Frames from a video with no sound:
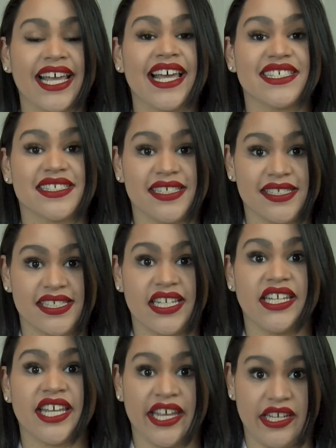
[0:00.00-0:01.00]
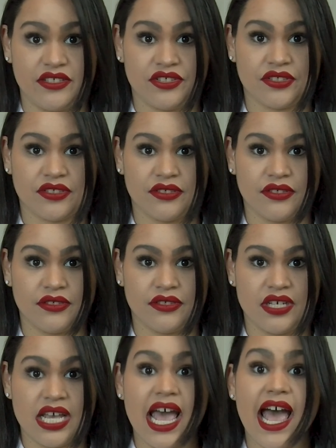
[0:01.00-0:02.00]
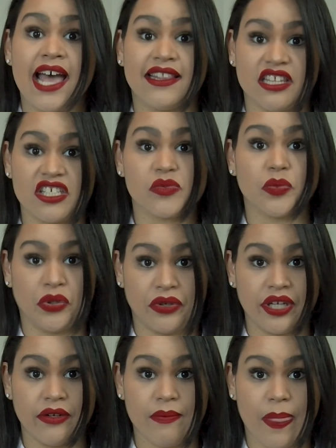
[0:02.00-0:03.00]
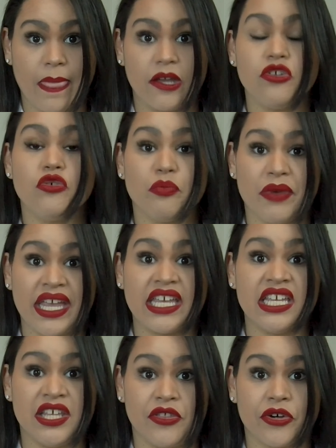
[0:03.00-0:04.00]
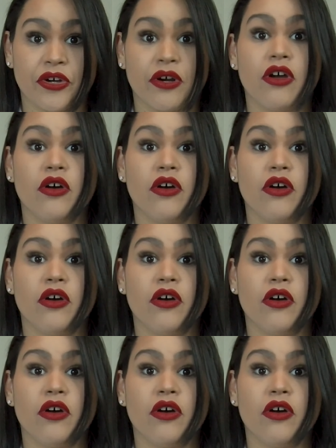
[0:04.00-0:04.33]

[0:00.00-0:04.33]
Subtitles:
has disengaged. At this point, you may either